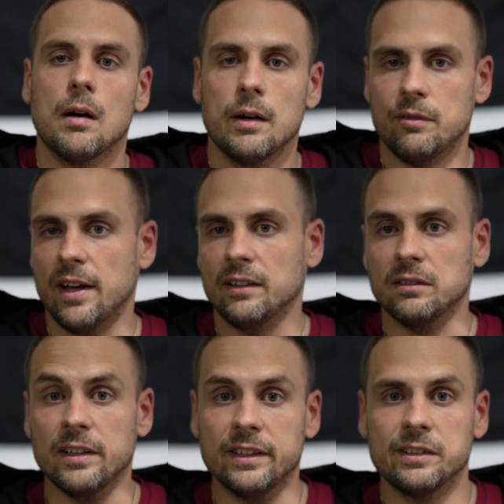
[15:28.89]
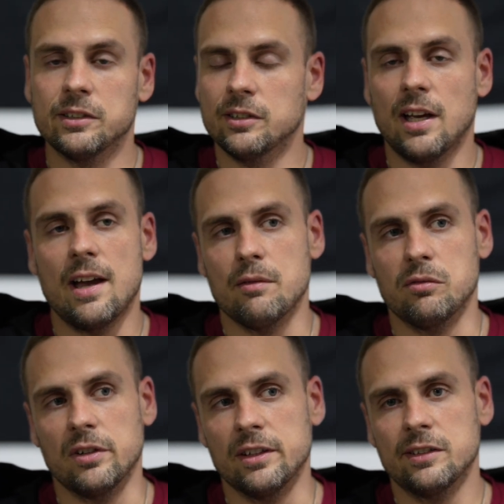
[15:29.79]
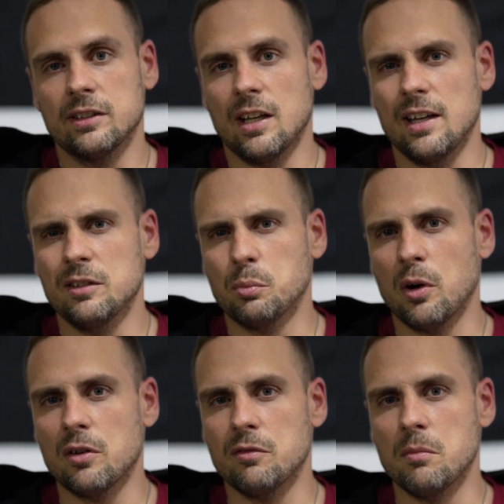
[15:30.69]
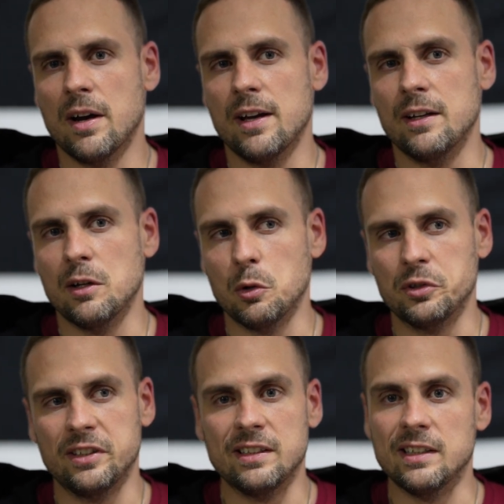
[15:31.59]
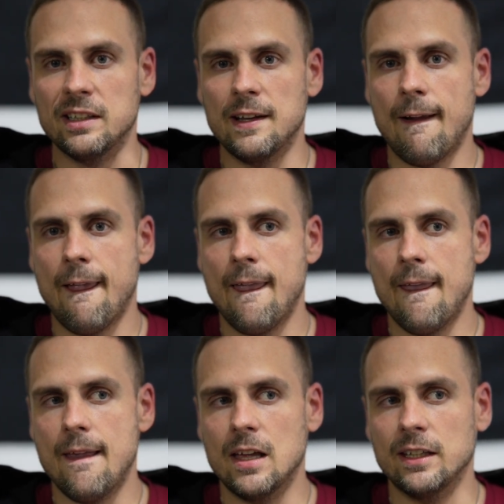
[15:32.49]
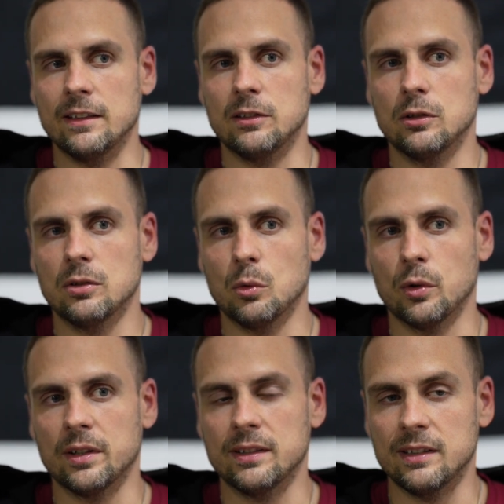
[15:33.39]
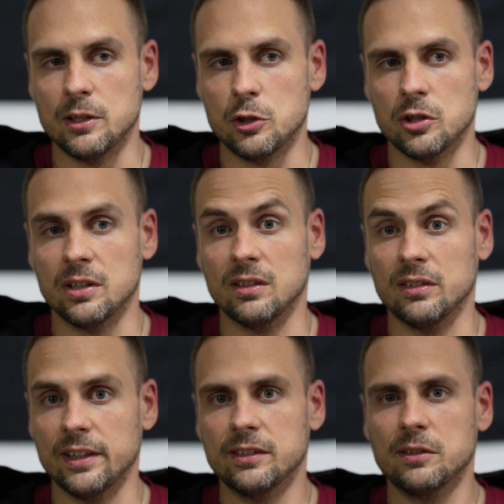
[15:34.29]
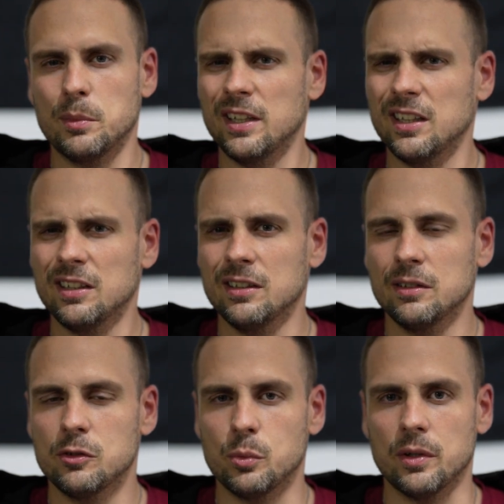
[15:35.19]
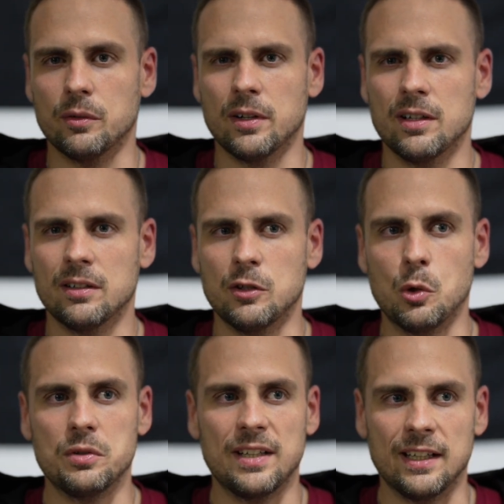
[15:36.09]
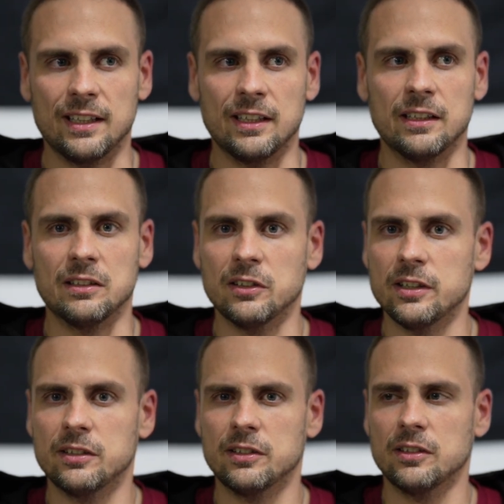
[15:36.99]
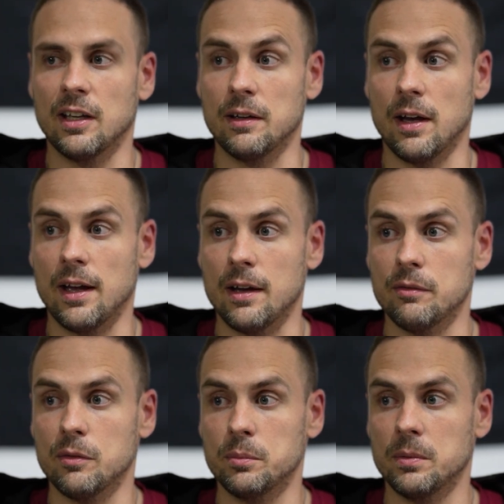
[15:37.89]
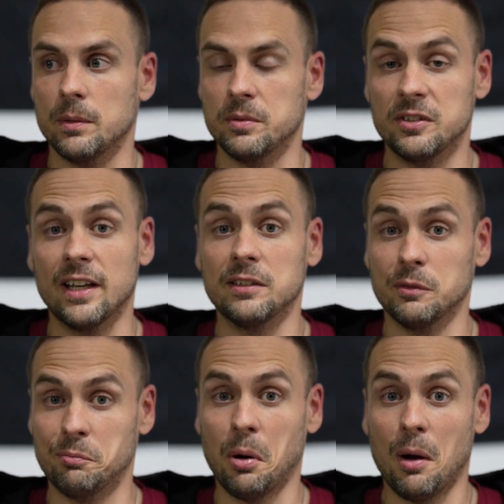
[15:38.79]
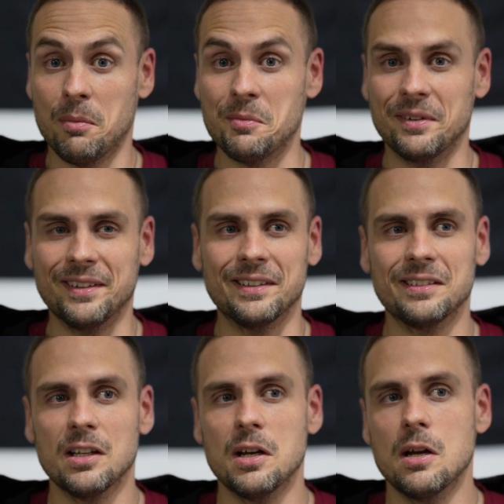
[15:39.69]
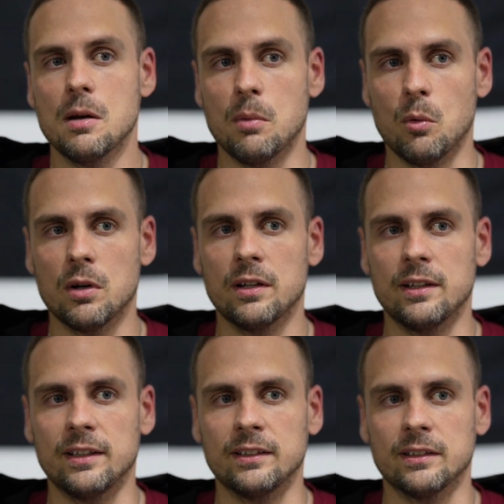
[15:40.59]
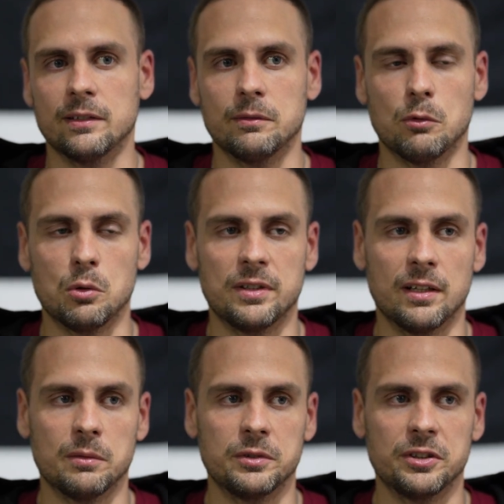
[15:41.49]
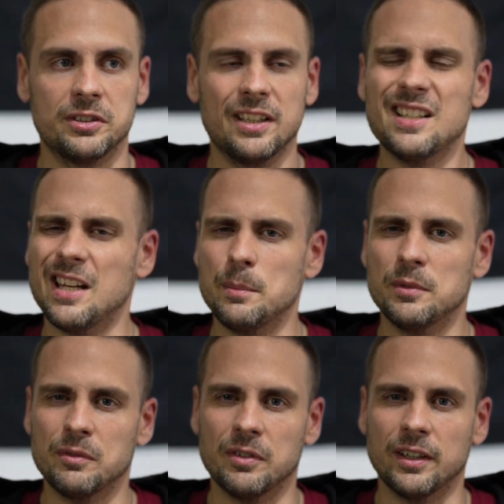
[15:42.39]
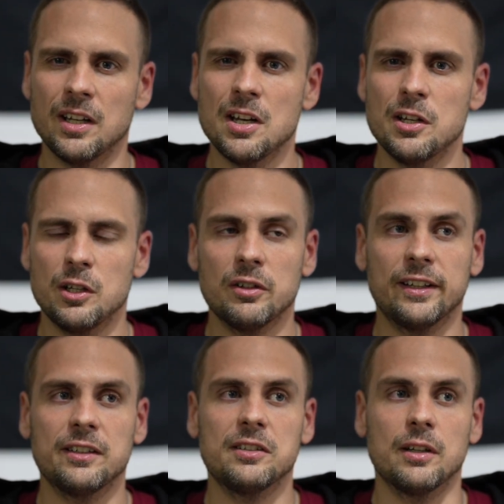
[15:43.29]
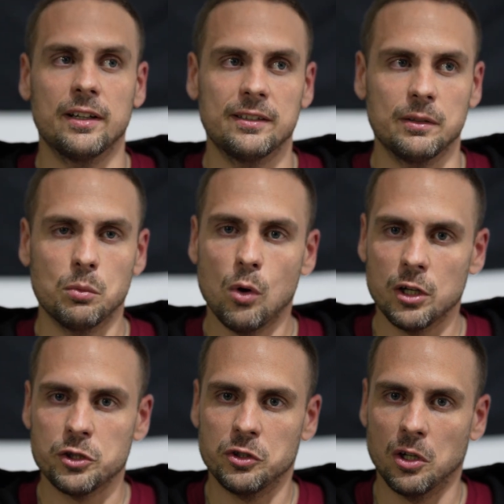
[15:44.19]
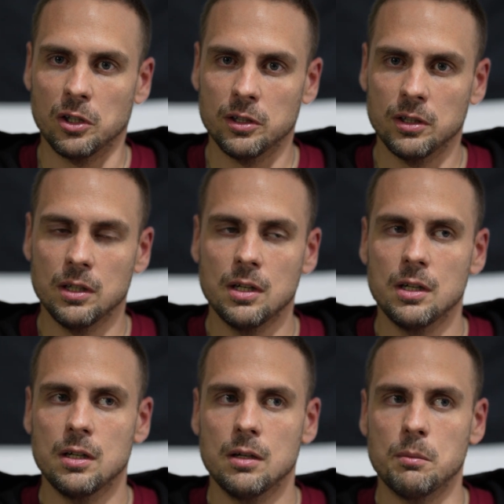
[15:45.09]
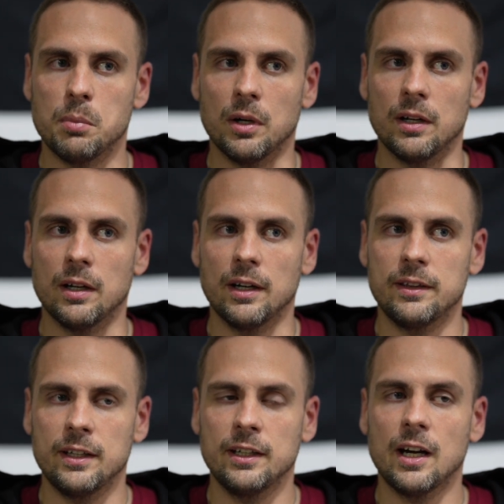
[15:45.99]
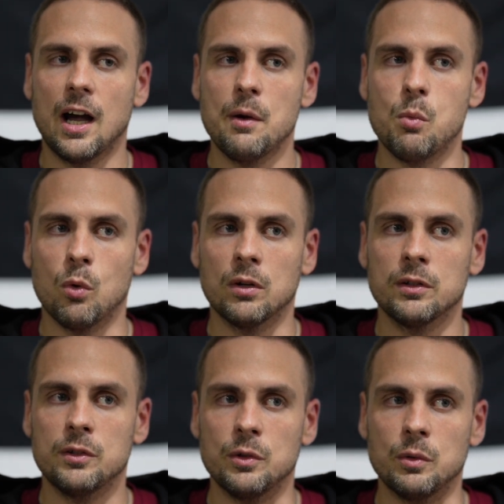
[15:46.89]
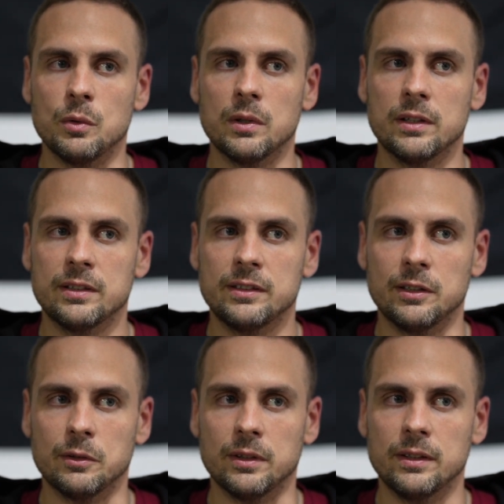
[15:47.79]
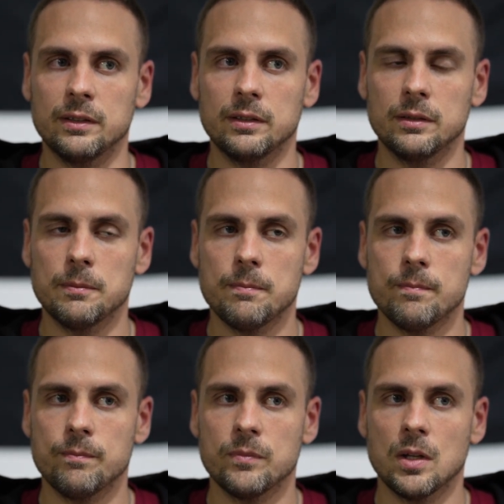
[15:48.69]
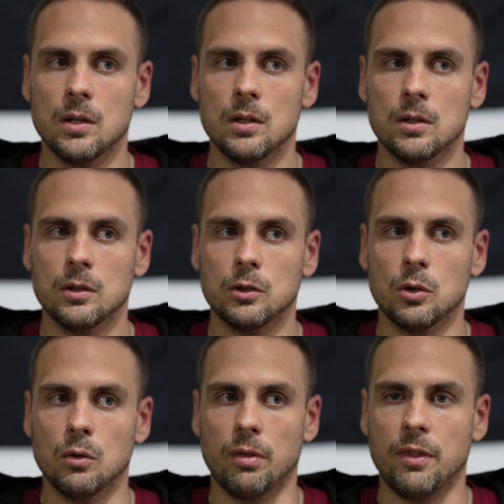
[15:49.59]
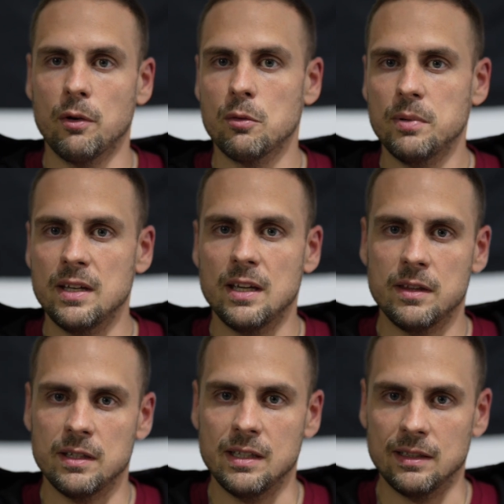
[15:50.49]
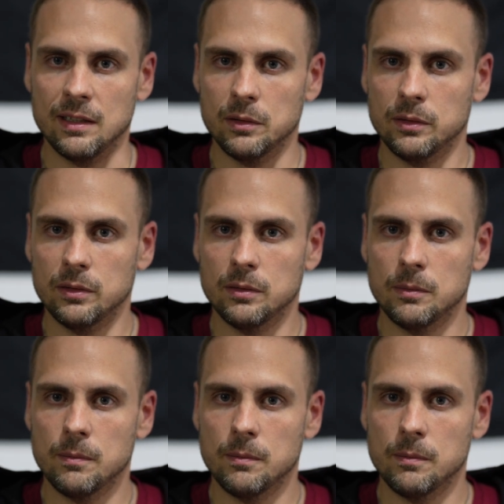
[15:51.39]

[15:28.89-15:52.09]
I've had lists. I have lists. as part of my OCD is organization and list making. It's weird, right? Note taking and lists. I, I have an obsessive problem with lists. But one of the things I wrote down was just like names of like, you know, like you said, I said wash and talk. But I think I want to do a series called Therapy in the Details.